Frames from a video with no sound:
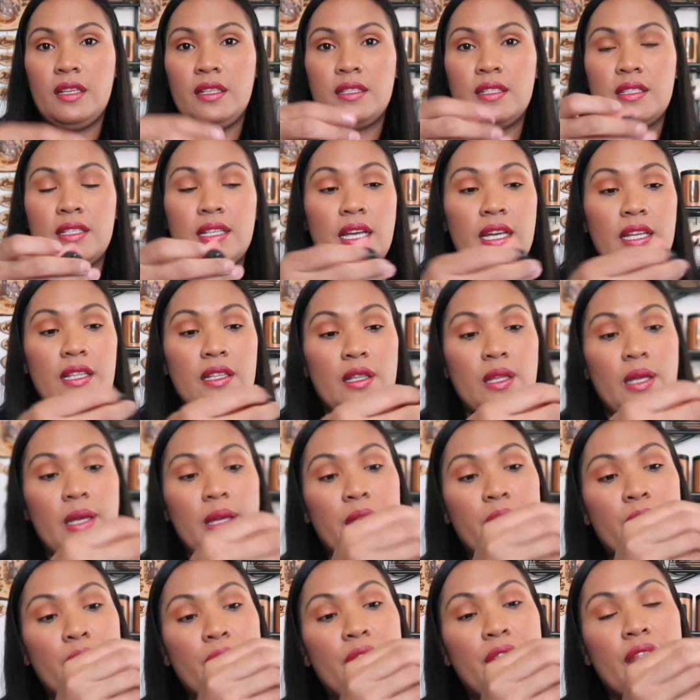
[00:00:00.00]
It's kind of
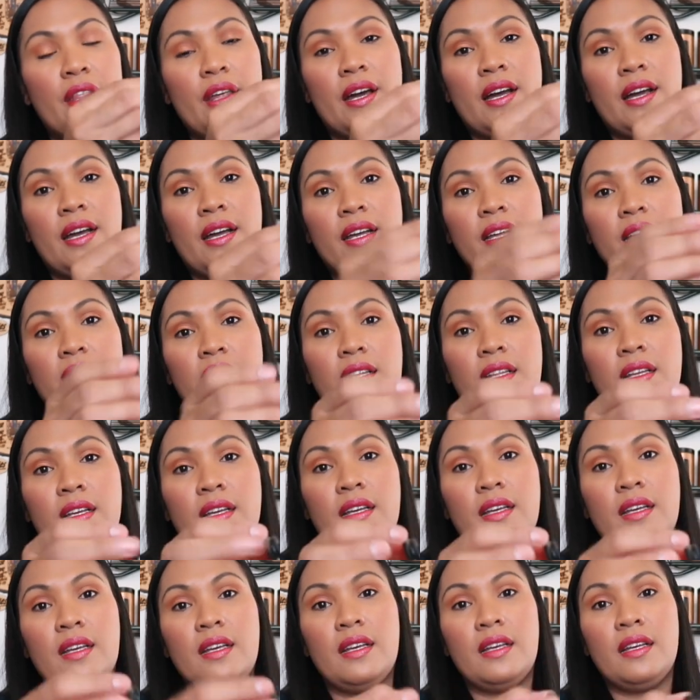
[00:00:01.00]
like that,
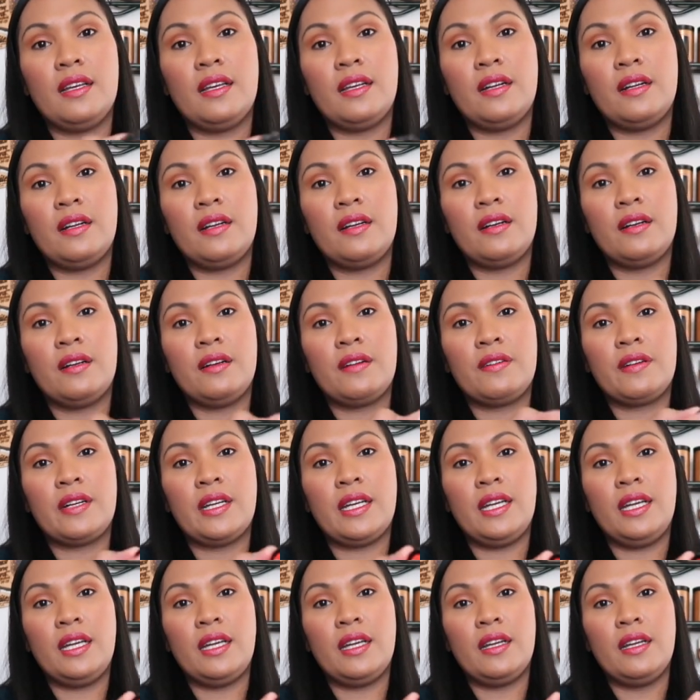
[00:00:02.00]

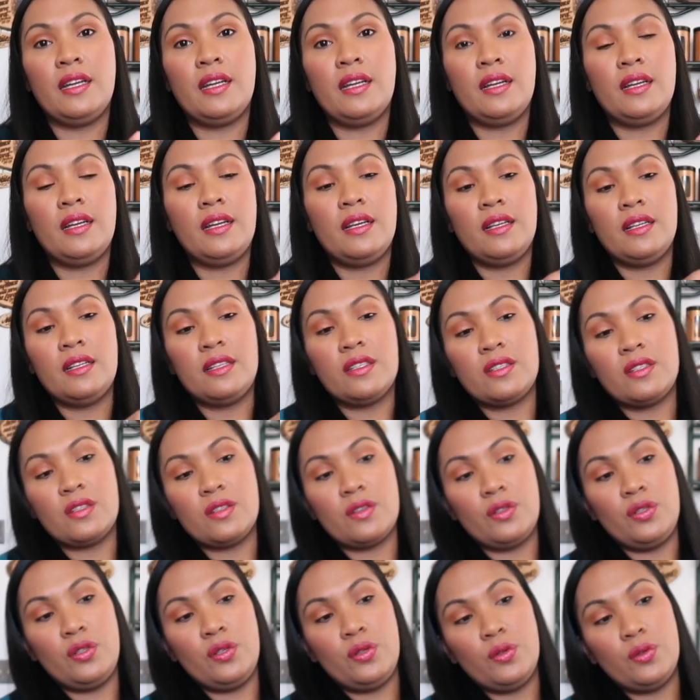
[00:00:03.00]
right?
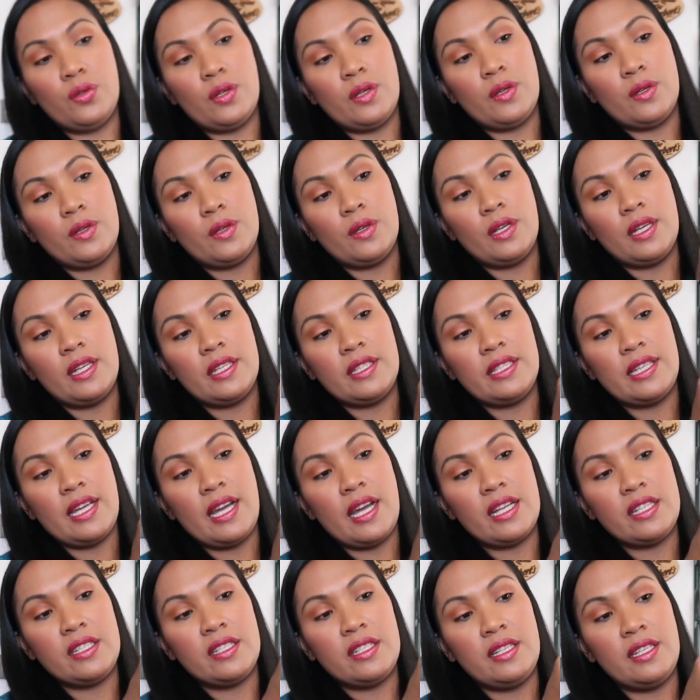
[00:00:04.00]
So you
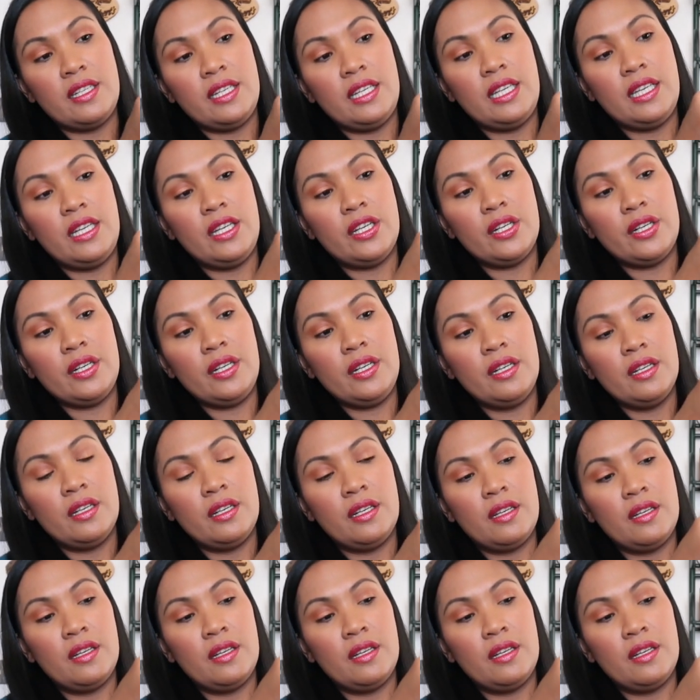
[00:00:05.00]
attach it here.